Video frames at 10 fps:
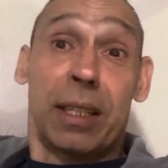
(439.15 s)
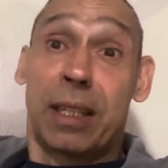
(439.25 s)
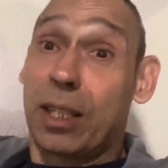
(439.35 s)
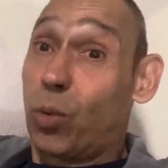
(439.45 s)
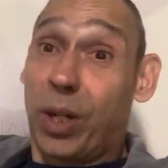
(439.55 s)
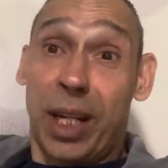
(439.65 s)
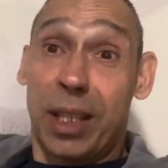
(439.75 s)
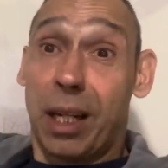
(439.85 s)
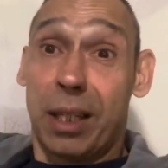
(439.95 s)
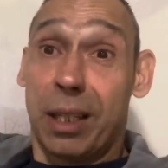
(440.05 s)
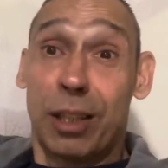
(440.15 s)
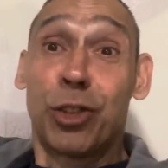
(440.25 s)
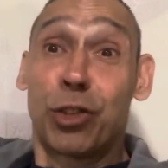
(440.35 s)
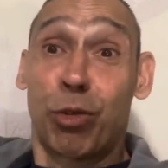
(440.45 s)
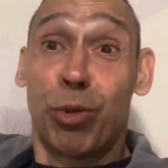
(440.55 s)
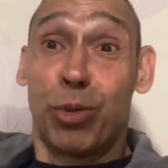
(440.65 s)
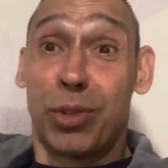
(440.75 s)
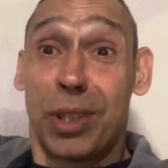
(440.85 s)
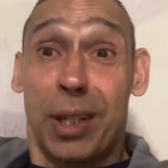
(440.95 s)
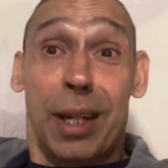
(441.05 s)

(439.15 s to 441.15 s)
Guess what they done? The screws.